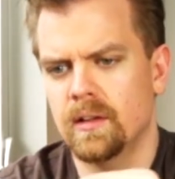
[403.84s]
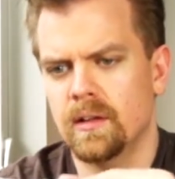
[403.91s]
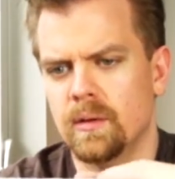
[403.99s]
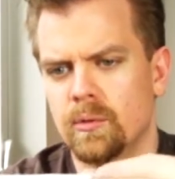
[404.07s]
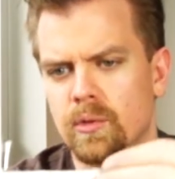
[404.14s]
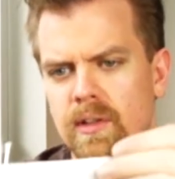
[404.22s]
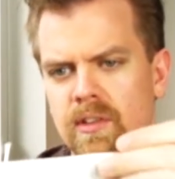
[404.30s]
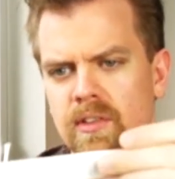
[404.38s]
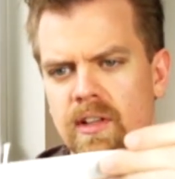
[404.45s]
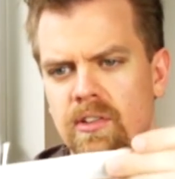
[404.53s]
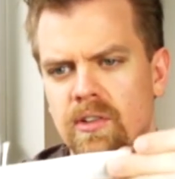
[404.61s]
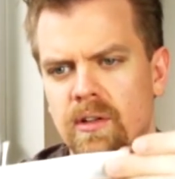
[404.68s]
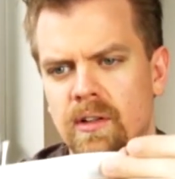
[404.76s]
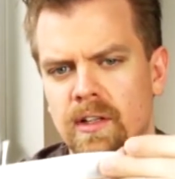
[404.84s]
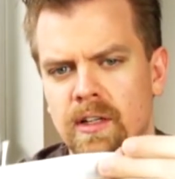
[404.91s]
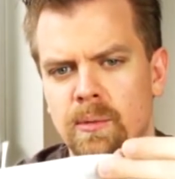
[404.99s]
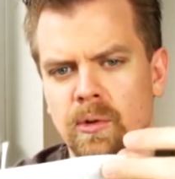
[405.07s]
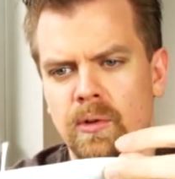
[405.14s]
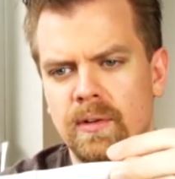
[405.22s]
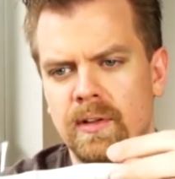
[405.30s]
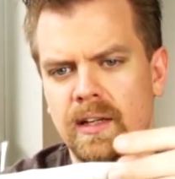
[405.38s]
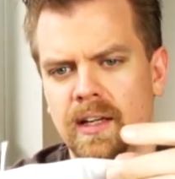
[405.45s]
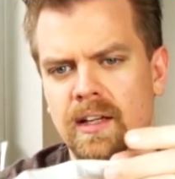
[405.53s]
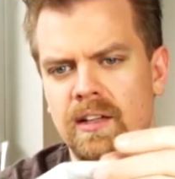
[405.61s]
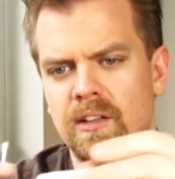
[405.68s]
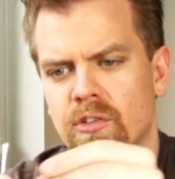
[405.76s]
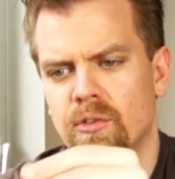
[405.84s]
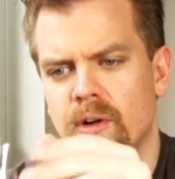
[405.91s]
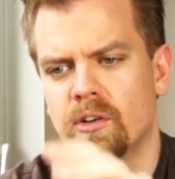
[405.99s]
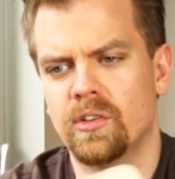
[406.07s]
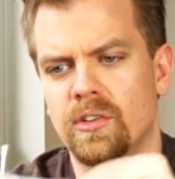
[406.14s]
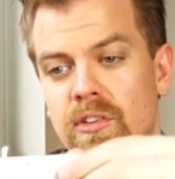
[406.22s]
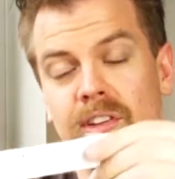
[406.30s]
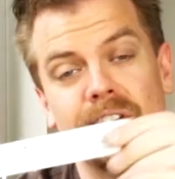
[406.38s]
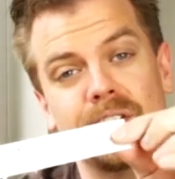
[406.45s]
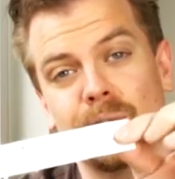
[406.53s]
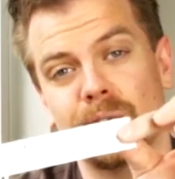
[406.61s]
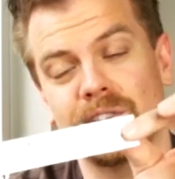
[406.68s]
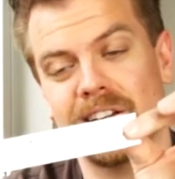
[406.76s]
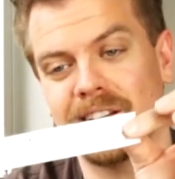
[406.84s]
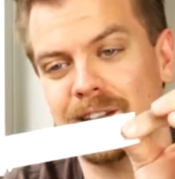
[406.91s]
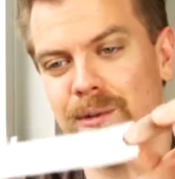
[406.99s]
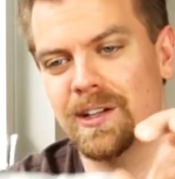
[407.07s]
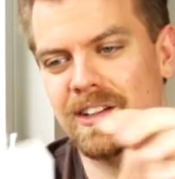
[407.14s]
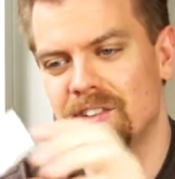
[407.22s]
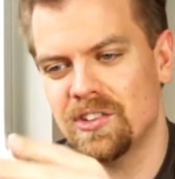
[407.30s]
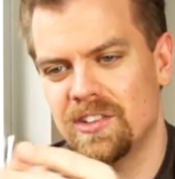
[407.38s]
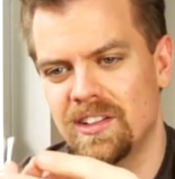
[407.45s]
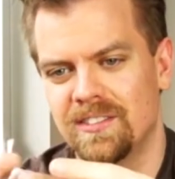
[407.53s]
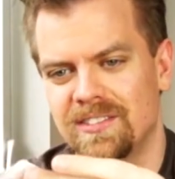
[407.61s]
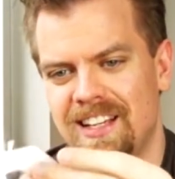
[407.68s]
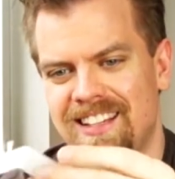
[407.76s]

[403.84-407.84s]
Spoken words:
Comes with this nice little label and instructions to do exactly what I just did.